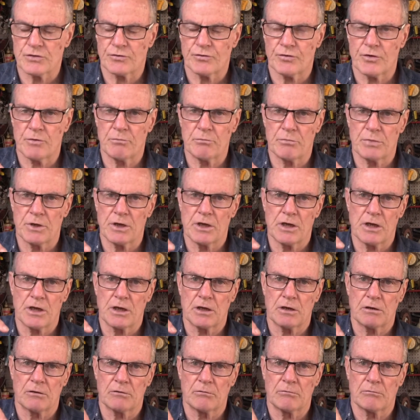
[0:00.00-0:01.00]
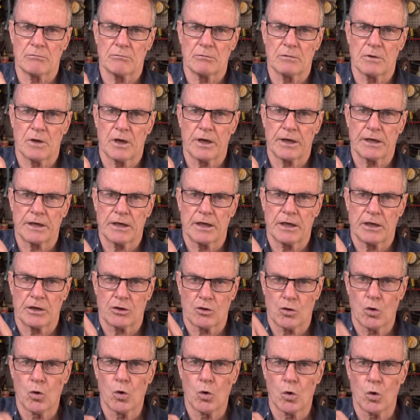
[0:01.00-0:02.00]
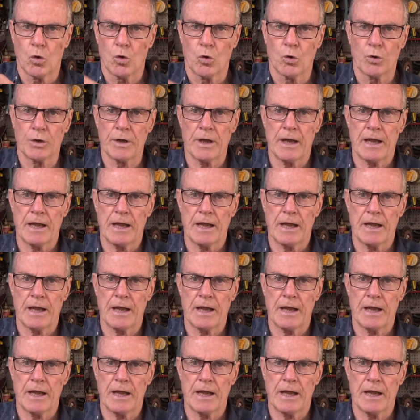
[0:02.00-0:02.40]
from being like a cord,